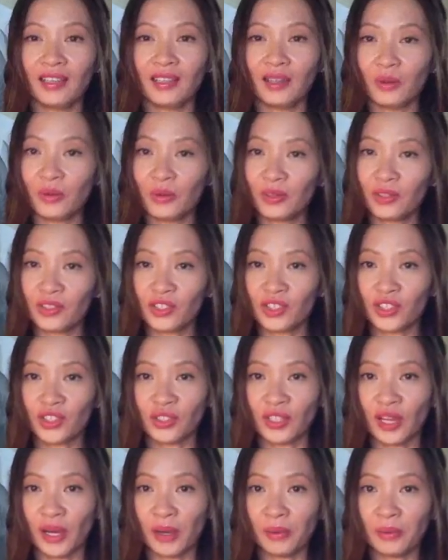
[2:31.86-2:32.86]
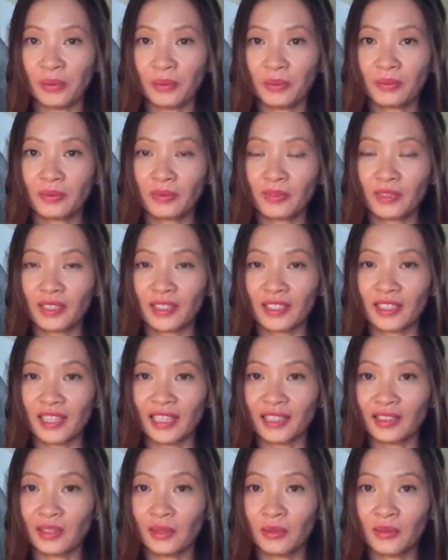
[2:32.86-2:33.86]
orange note, just like
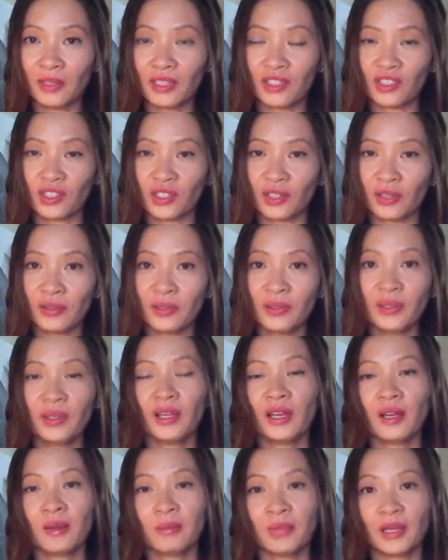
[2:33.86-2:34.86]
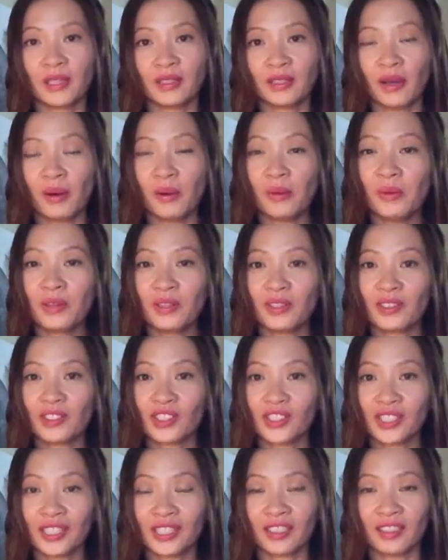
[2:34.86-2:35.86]
the original, but the
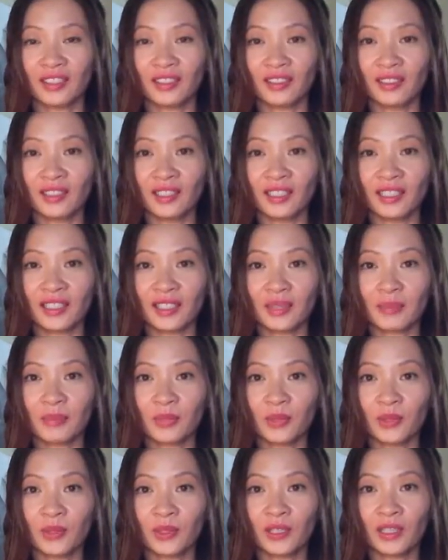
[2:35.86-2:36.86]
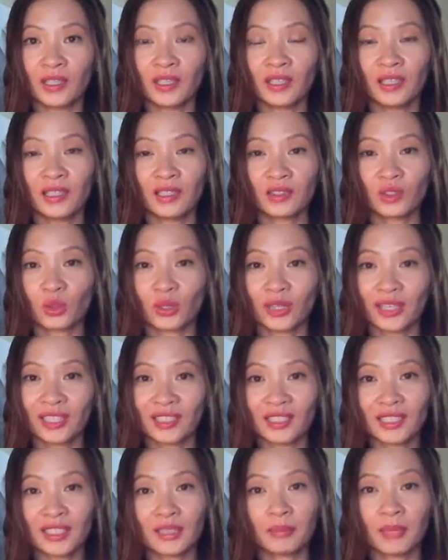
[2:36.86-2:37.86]
orange here is more
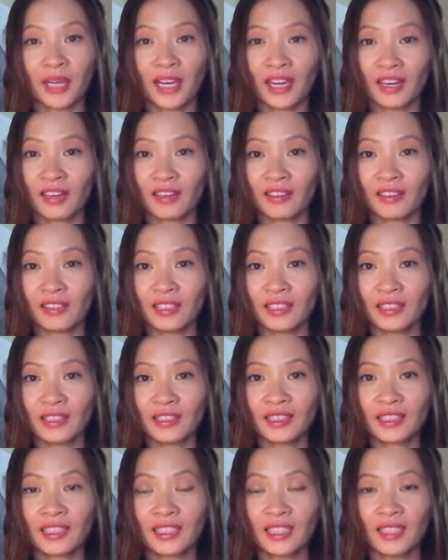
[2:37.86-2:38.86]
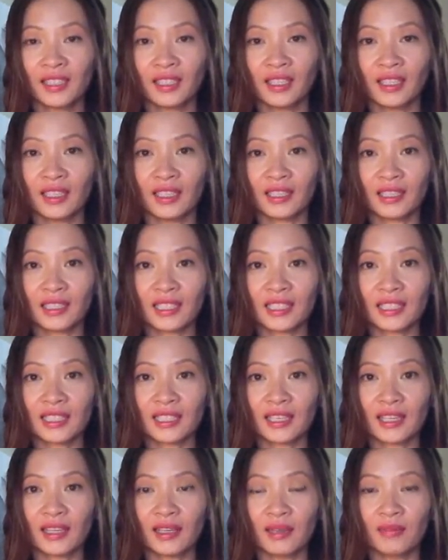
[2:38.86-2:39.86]
transparent. It's
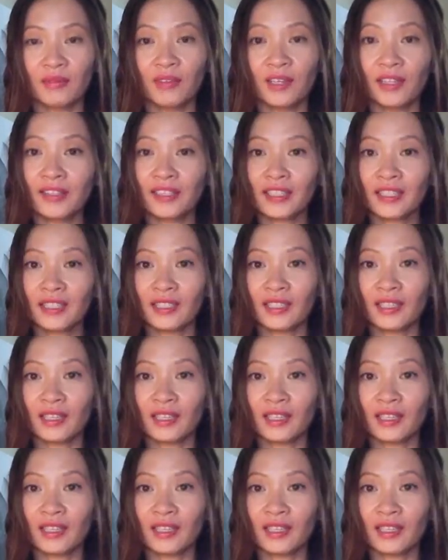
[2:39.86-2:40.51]
very